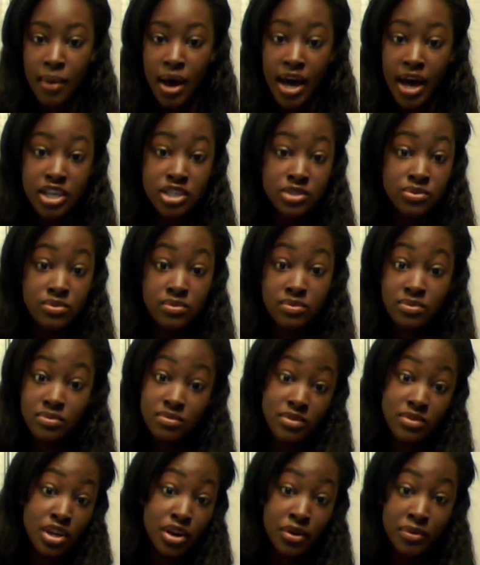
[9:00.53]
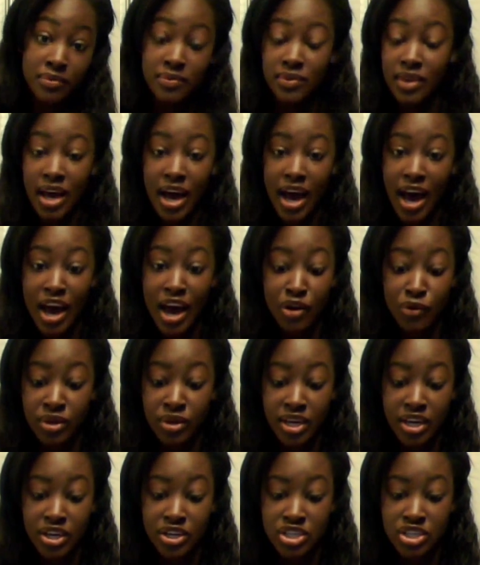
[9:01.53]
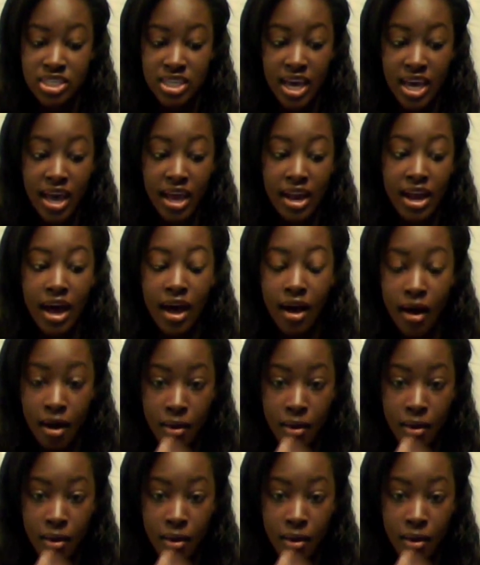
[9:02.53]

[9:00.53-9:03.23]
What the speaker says: I just, you know, I don't really understand.